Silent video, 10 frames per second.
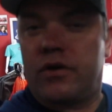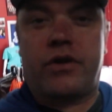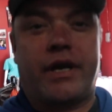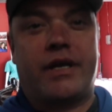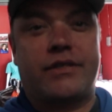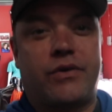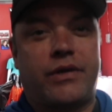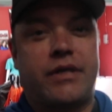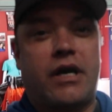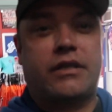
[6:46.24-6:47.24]
Okay, so
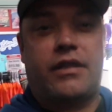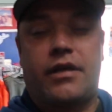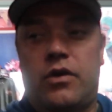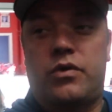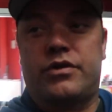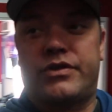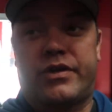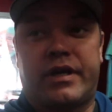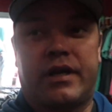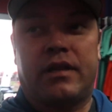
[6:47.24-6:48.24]
I talked to the owners.
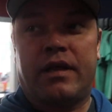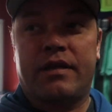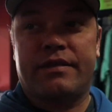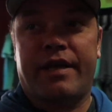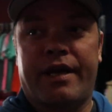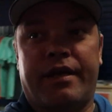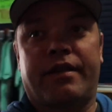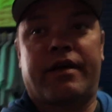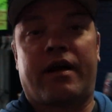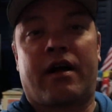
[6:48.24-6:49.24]
They're gonna let us take
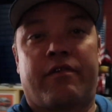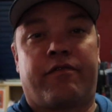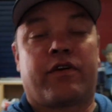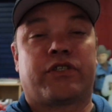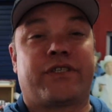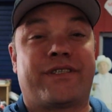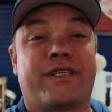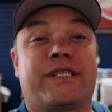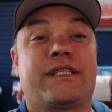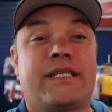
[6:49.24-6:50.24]
the car for just
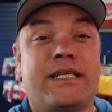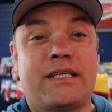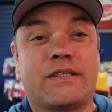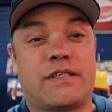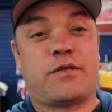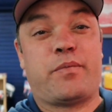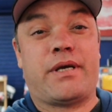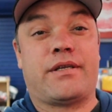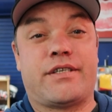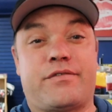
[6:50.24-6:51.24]
a little
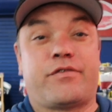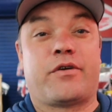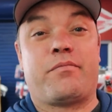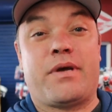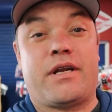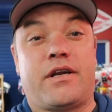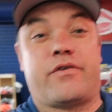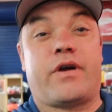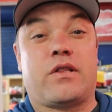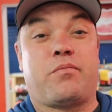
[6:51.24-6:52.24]
spin, just for a minute
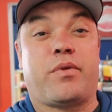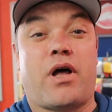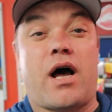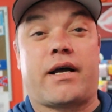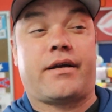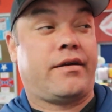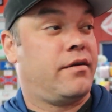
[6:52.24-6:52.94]
around the block.